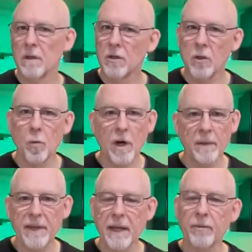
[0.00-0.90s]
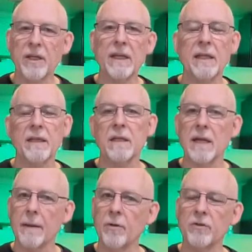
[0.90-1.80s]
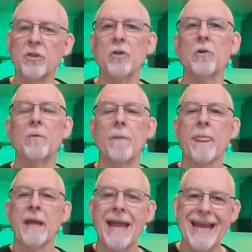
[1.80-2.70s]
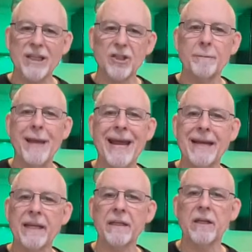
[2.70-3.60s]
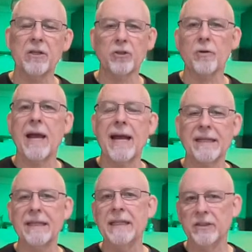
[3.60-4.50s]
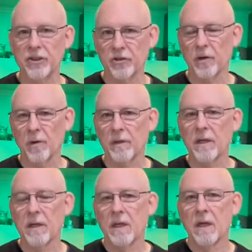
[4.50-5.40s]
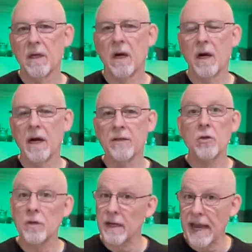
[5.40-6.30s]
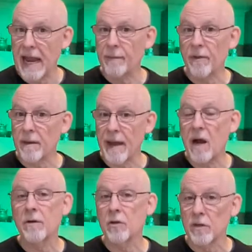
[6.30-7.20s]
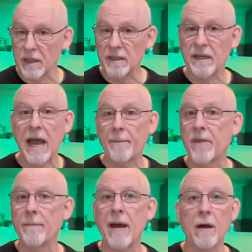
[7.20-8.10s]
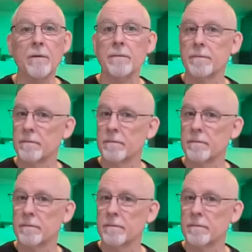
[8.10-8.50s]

you want to be able to get the double to expand and contract each stroke. You could hammer them out. You could tap them out.